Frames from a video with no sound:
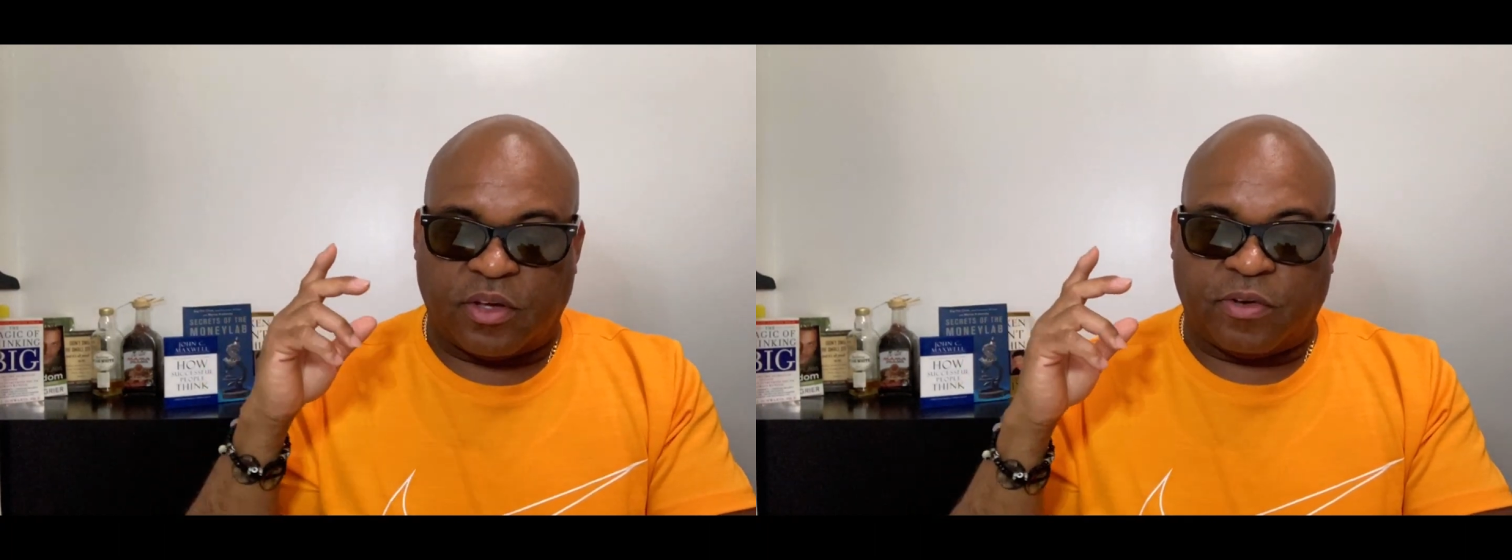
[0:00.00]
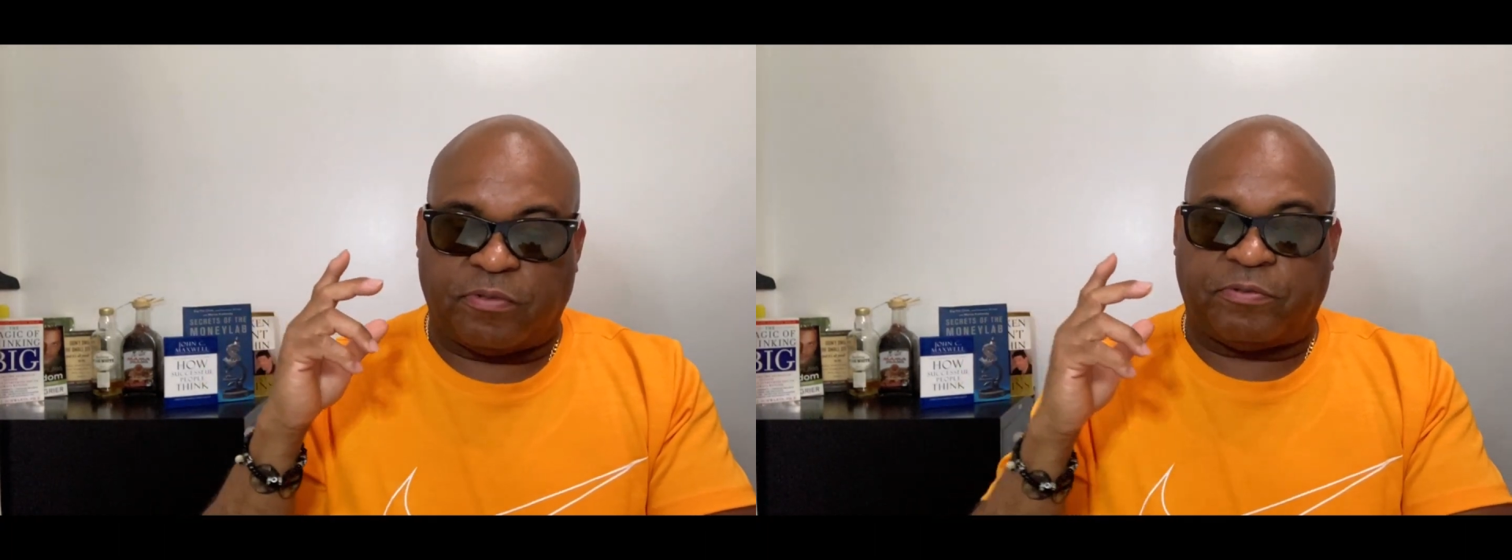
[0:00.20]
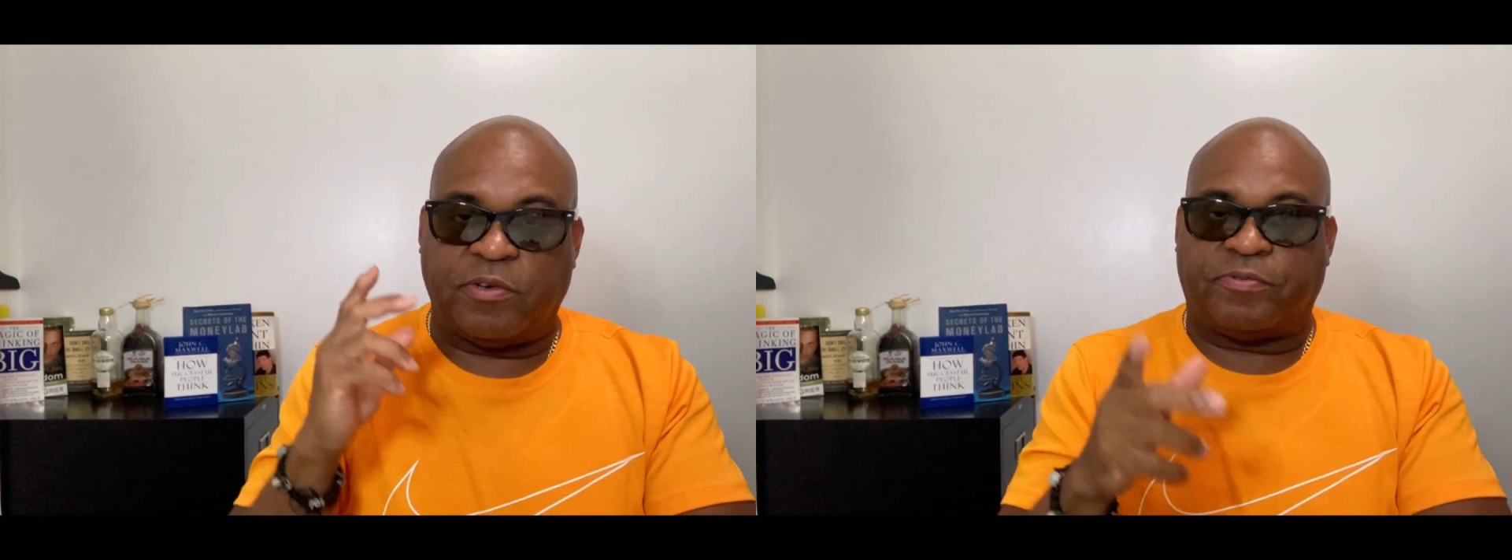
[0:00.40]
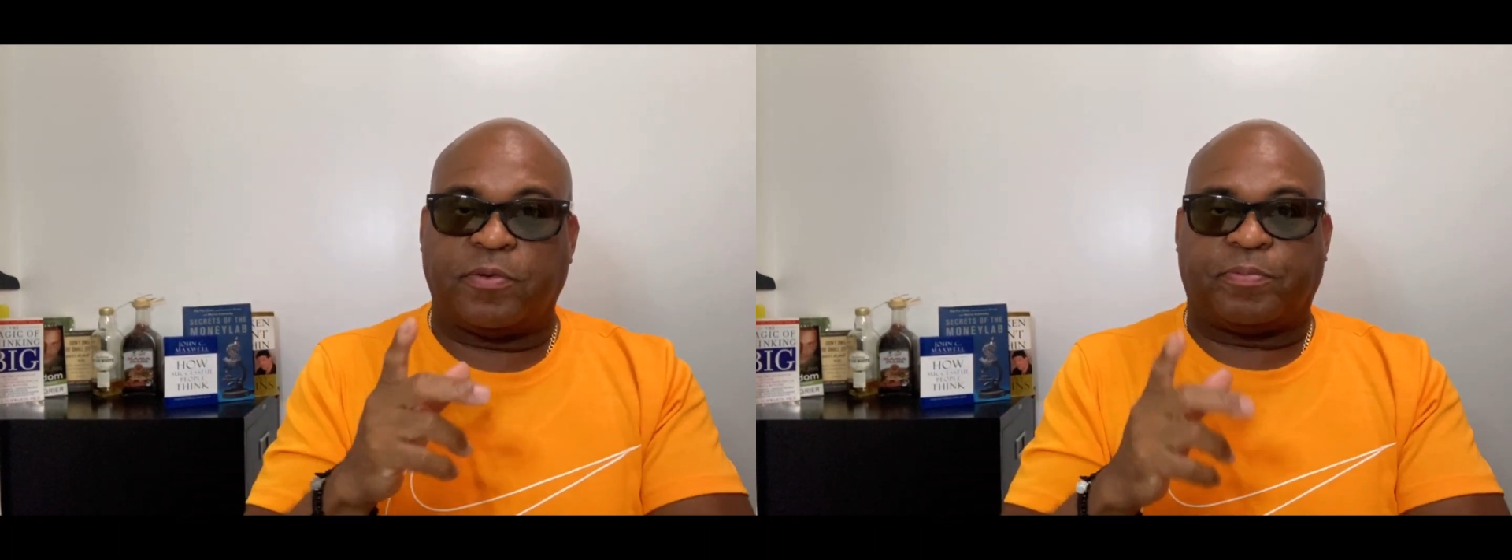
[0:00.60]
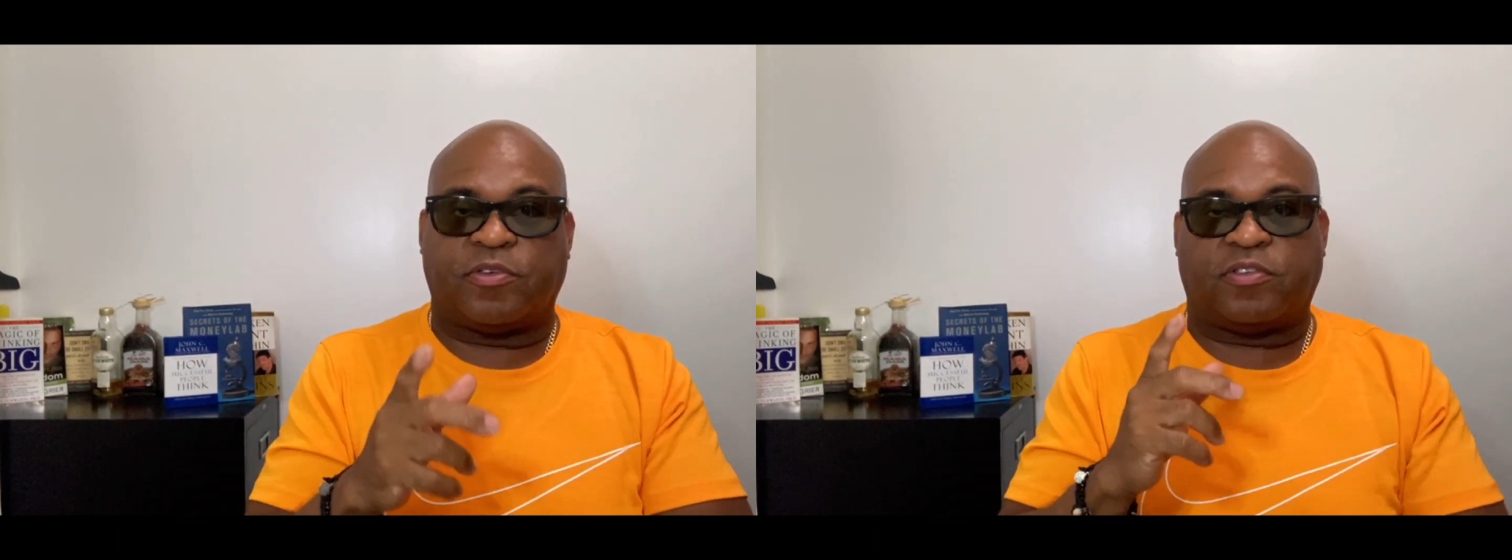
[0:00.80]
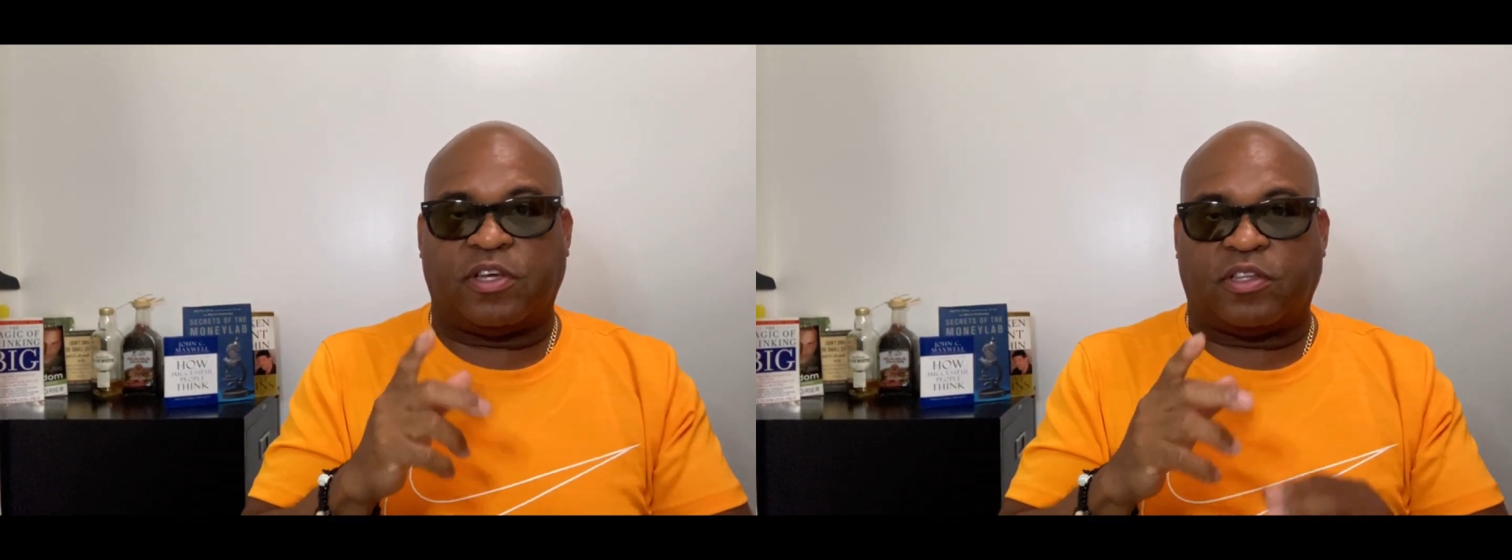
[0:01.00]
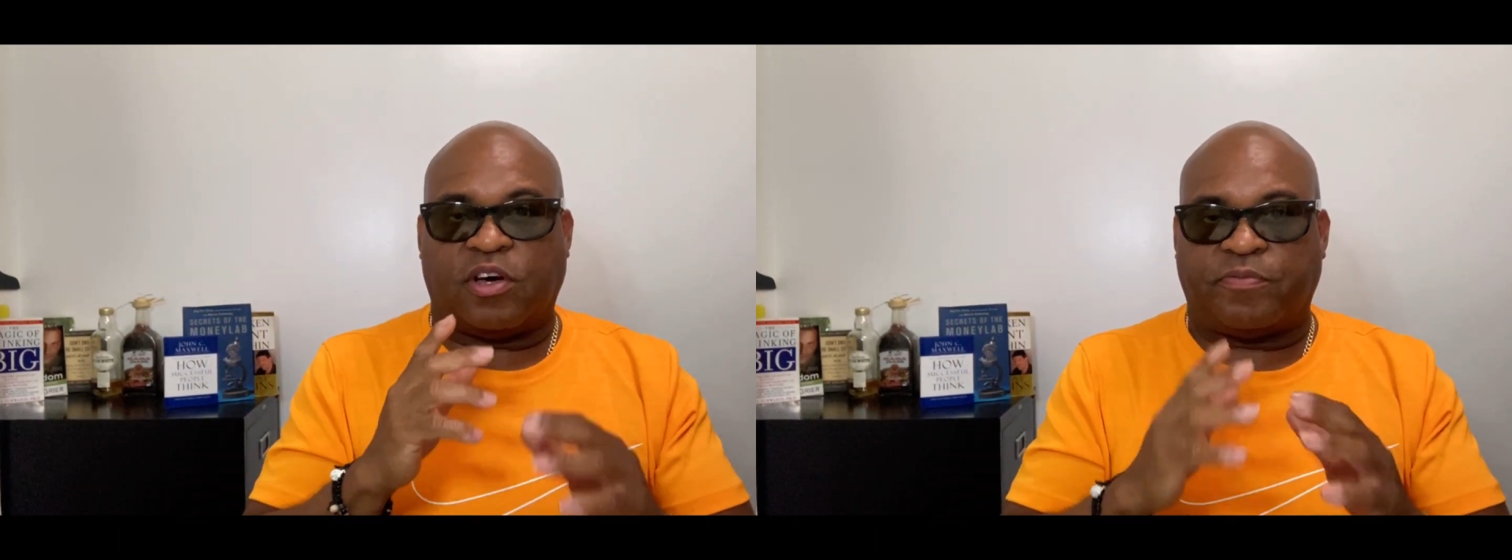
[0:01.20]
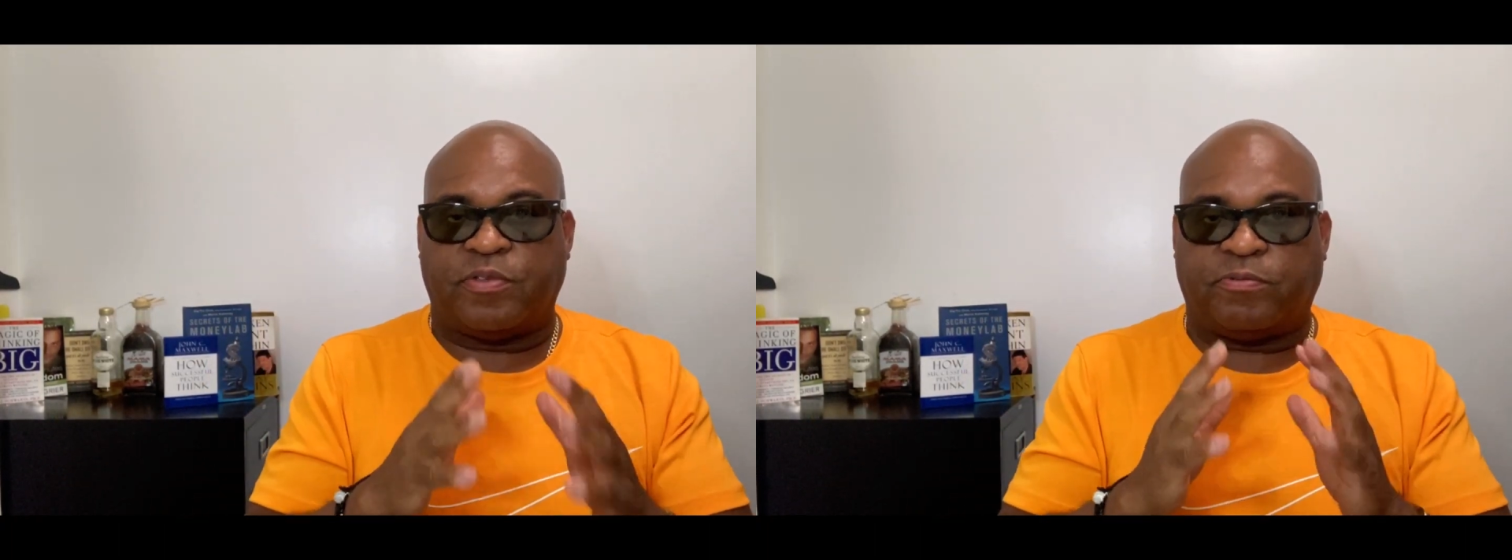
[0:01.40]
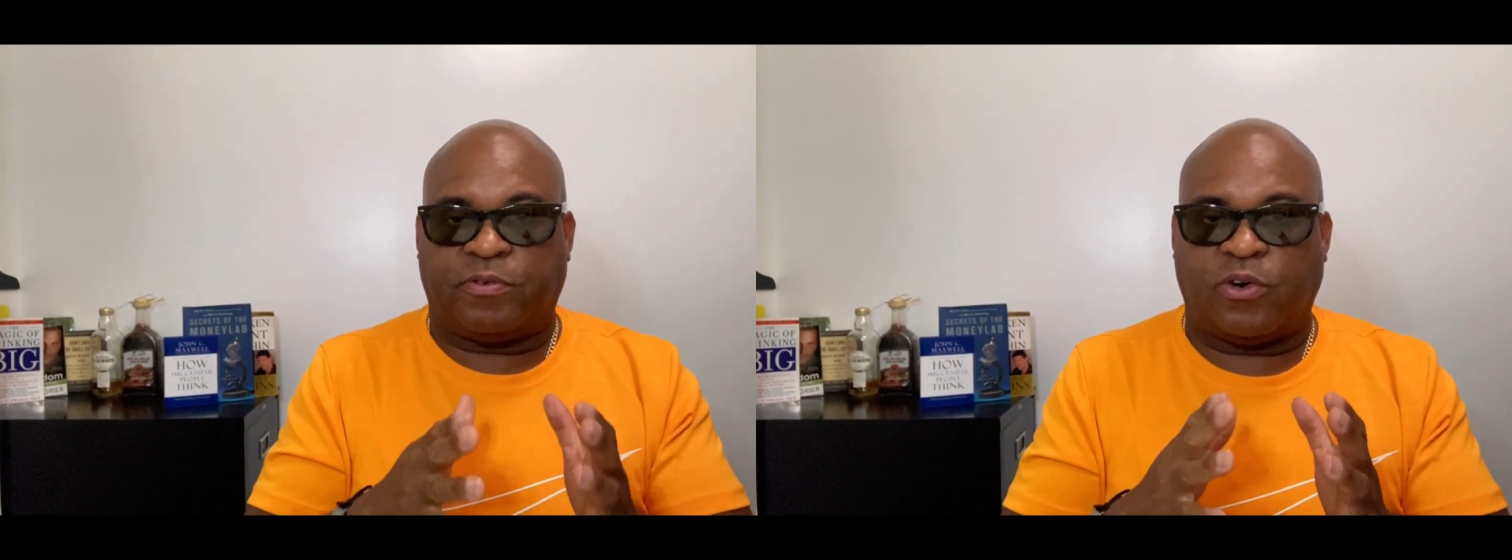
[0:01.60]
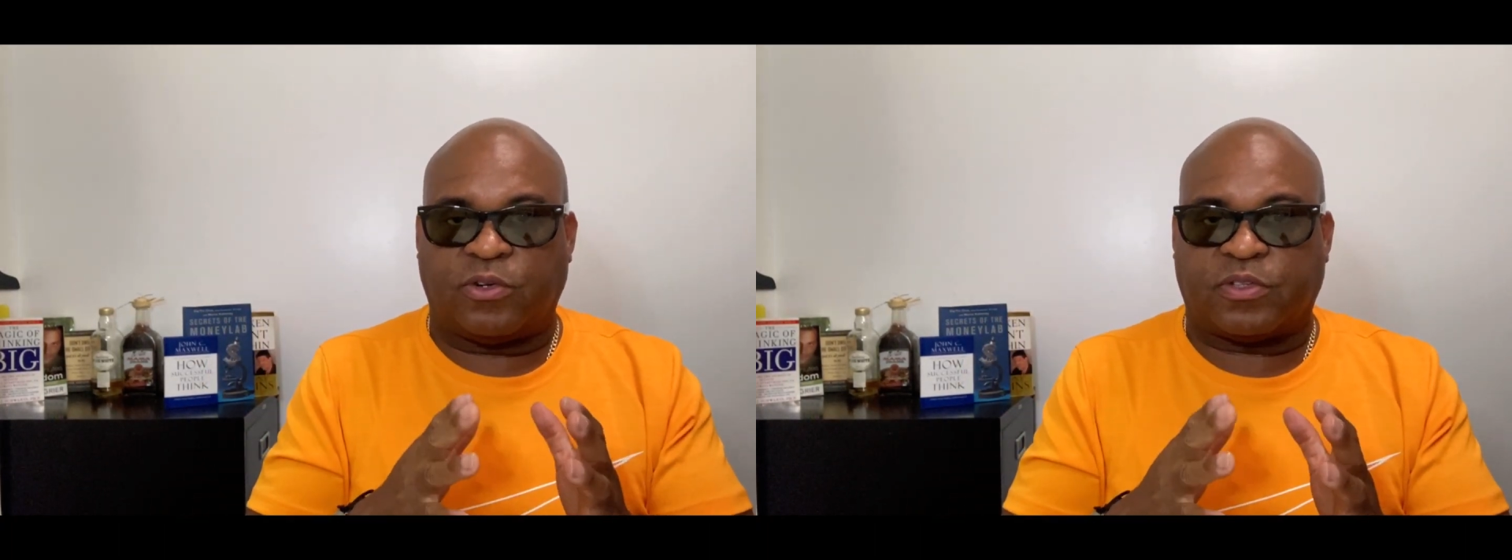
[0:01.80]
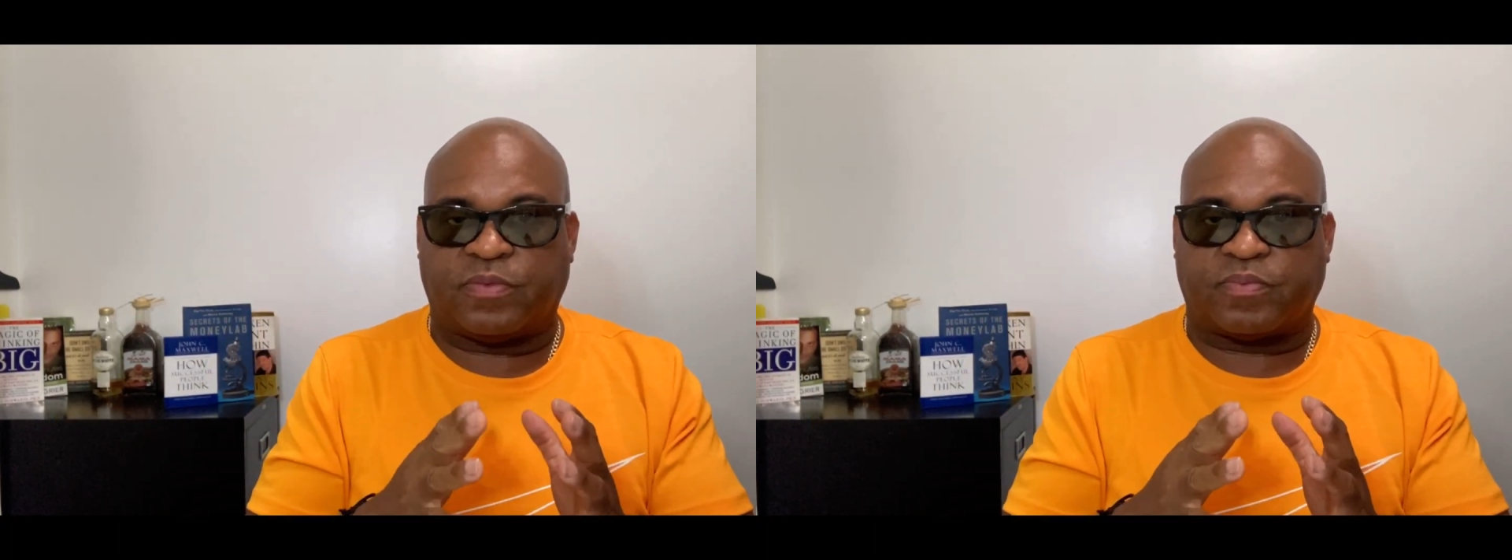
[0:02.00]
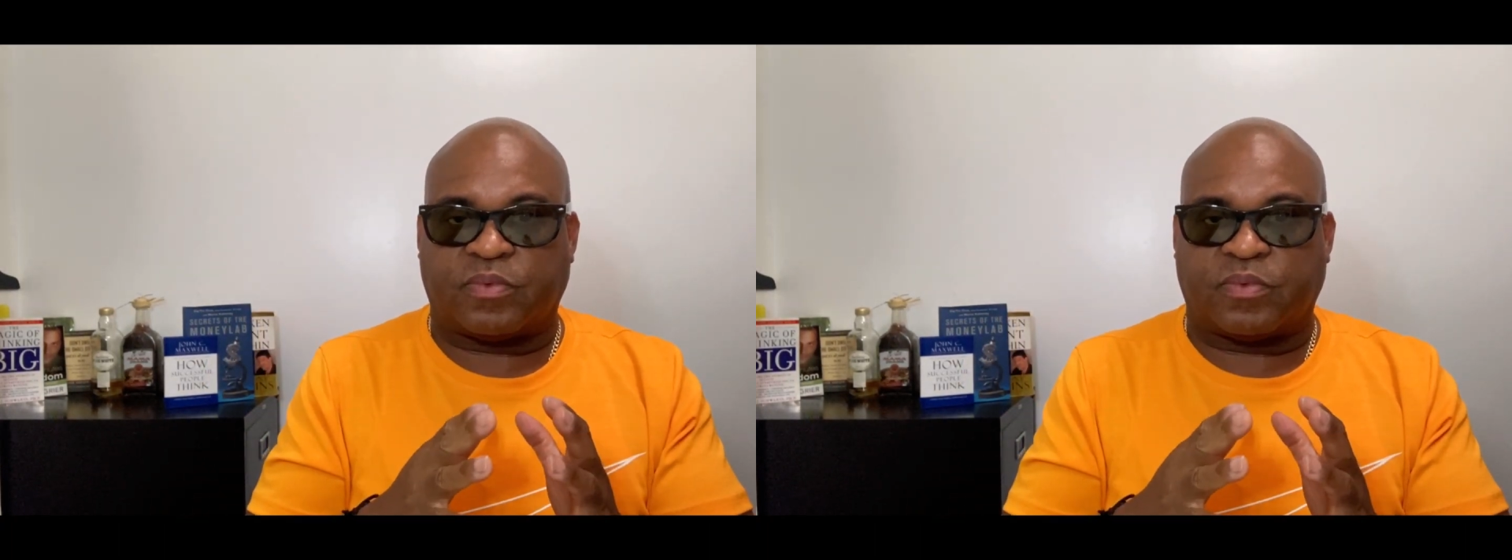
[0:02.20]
50% of the float